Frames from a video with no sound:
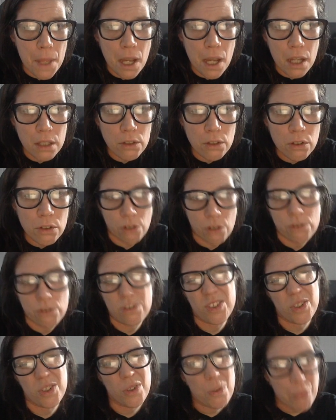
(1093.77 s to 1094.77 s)
You can also
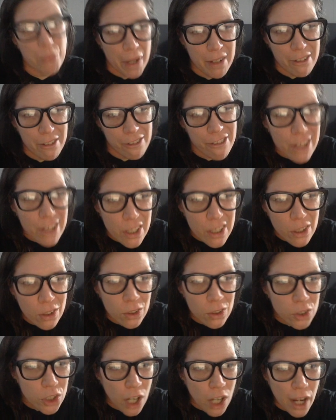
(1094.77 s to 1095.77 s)
do it by
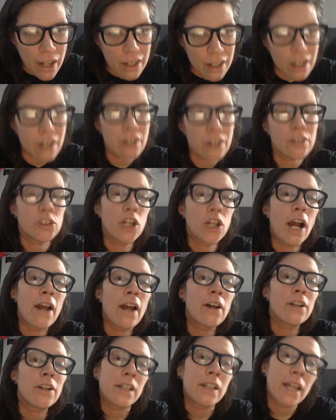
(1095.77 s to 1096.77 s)
field
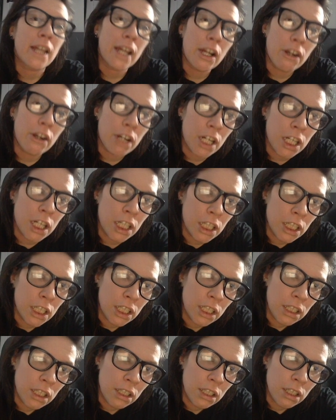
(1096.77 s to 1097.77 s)
trial and error.
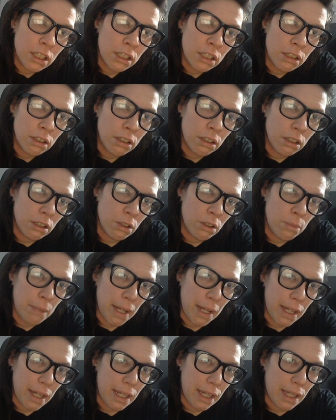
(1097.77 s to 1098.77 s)
Oh my
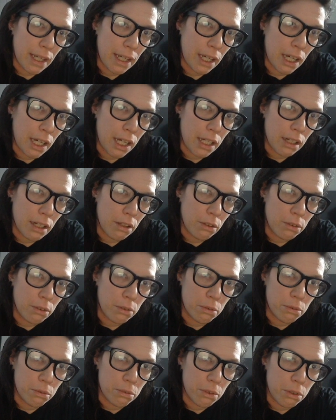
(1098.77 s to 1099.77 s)
god, I
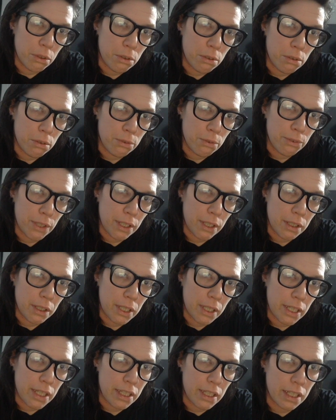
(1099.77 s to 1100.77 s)
don't know if I
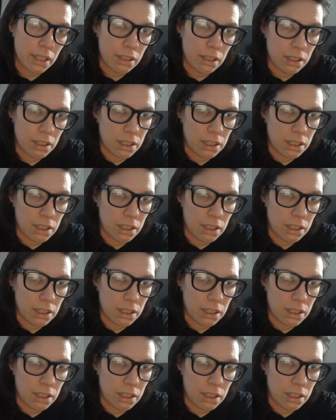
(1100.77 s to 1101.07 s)
like it.